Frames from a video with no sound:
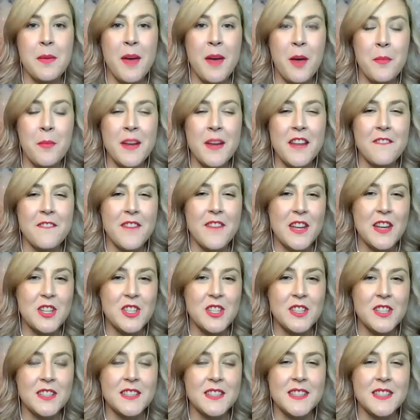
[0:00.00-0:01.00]
how many face
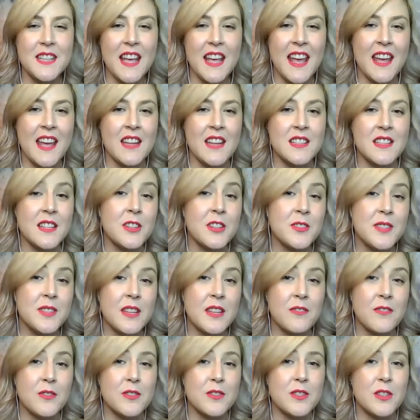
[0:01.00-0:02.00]
shields and ear
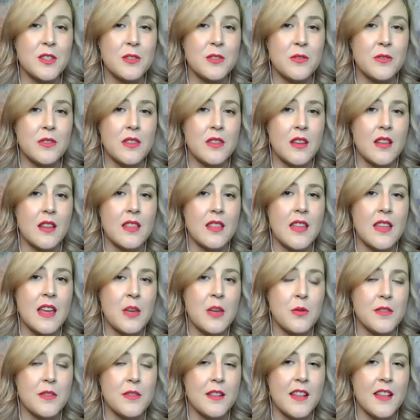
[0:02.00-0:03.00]
savers do you think that
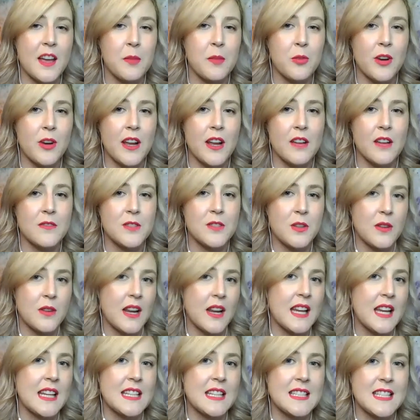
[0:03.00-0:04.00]
you and the library have
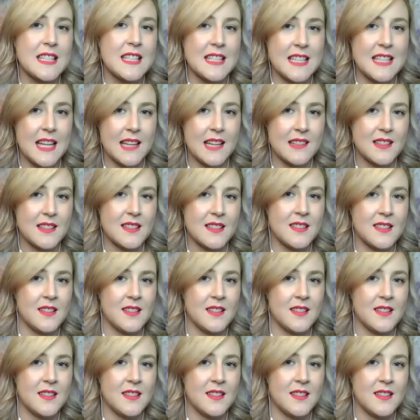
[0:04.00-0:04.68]
donated to date?